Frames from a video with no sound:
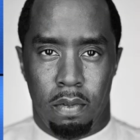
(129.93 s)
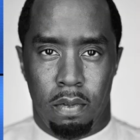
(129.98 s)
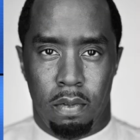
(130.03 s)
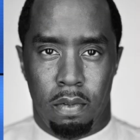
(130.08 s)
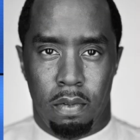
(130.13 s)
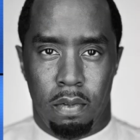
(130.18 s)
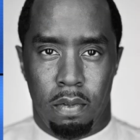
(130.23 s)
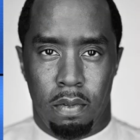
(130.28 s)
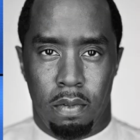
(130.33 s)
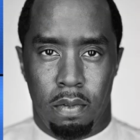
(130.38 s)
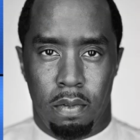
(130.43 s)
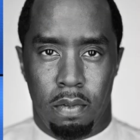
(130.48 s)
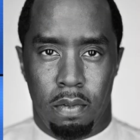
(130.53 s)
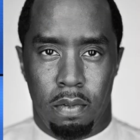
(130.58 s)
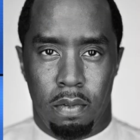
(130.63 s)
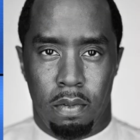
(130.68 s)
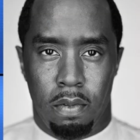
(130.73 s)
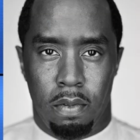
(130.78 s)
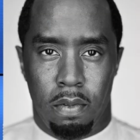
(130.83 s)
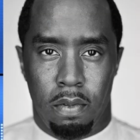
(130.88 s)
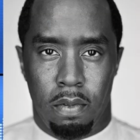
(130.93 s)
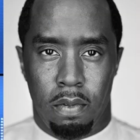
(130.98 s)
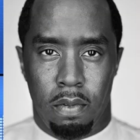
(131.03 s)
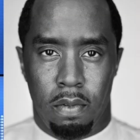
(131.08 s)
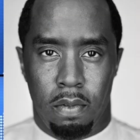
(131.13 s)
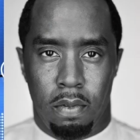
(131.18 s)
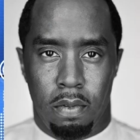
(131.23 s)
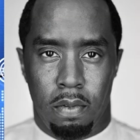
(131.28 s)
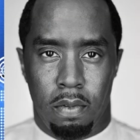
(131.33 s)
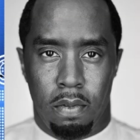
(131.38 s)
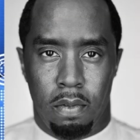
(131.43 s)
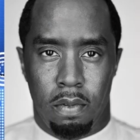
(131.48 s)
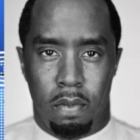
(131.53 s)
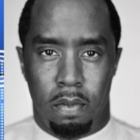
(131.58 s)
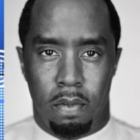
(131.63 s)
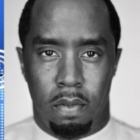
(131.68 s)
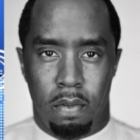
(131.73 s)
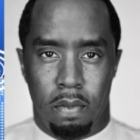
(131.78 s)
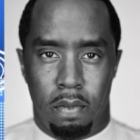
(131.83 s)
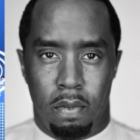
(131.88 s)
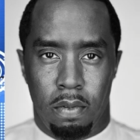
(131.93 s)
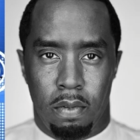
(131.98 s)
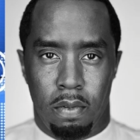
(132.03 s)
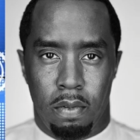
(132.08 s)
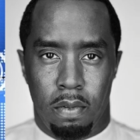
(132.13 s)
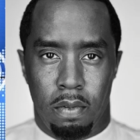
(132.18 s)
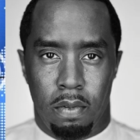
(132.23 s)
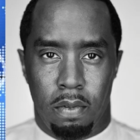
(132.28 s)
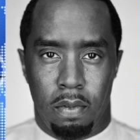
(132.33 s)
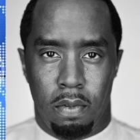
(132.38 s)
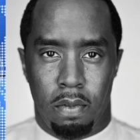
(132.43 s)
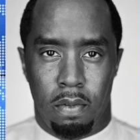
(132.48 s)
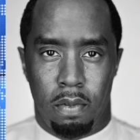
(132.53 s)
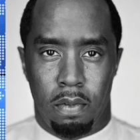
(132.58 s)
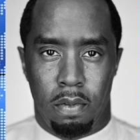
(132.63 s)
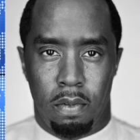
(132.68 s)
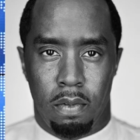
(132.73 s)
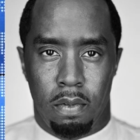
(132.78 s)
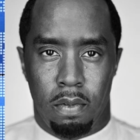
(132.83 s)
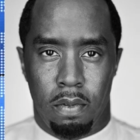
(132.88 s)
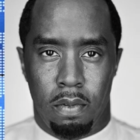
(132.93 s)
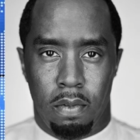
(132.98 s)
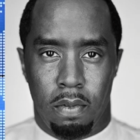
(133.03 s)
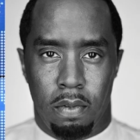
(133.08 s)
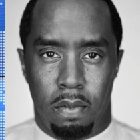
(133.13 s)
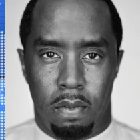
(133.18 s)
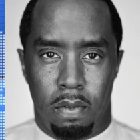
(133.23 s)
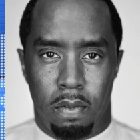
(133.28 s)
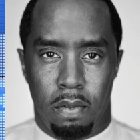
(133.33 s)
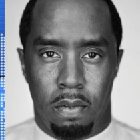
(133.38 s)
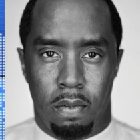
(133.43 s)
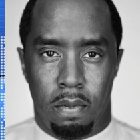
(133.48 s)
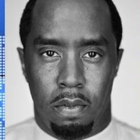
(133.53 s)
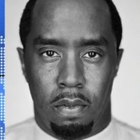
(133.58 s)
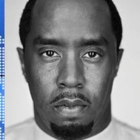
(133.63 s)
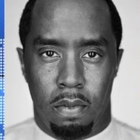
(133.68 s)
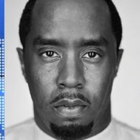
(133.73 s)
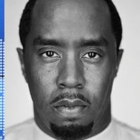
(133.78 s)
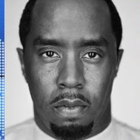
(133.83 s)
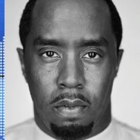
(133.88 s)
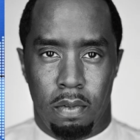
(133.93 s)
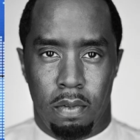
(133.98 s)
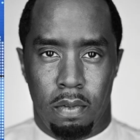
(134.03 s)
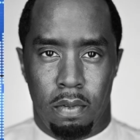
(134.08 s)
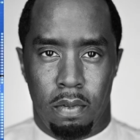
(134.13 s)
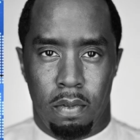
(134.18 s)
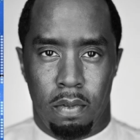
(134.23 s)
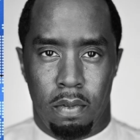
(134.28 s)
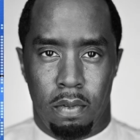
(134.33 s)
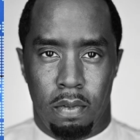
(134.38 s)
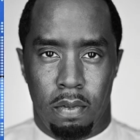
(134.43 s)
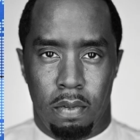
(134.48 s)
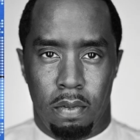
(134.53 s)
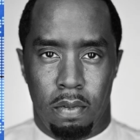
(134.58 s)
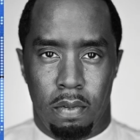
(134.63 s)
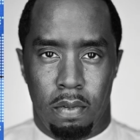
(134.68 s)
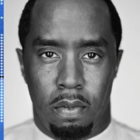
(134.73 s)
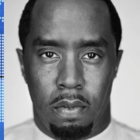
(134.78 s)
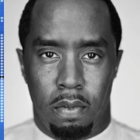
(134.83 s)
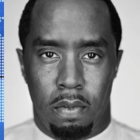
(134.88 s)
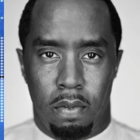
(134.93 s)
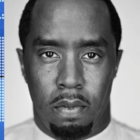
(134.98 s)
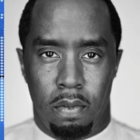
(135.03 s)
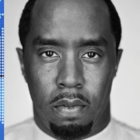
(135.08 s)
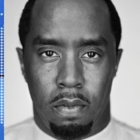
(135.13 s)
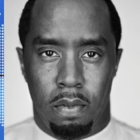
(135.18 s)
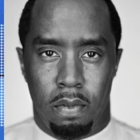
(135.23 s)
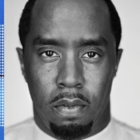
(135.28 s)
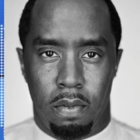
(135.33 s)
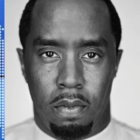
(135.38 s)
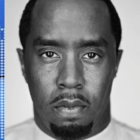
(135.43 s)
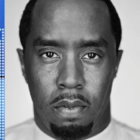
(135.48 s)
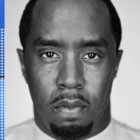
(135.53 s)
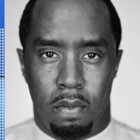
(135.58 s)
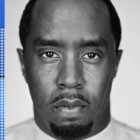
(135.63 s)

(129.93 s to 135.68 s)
No words are spoken by the person on screen.